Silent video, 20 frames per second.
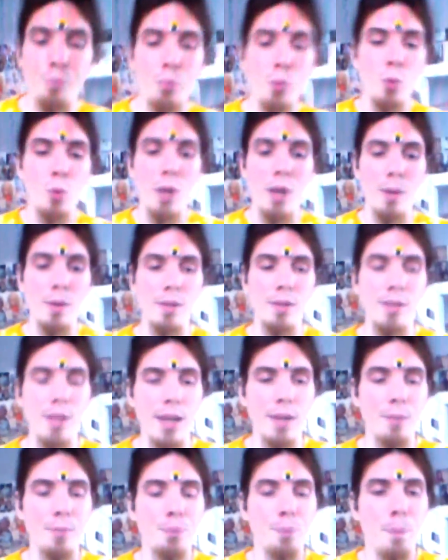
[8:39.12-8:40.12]
when I was
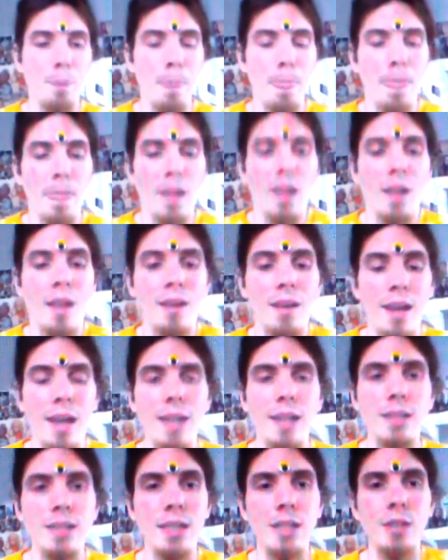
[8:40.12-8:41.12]
like
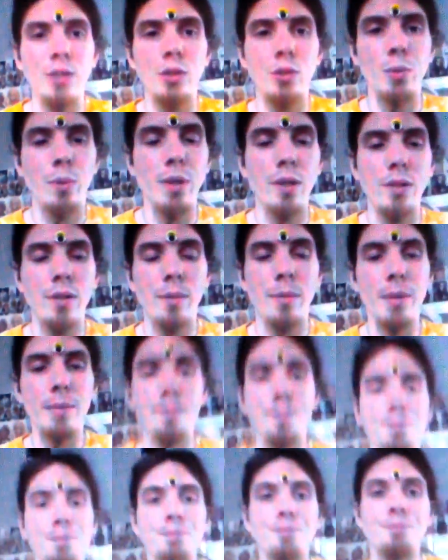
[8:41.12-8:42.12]
19 or 20 or something.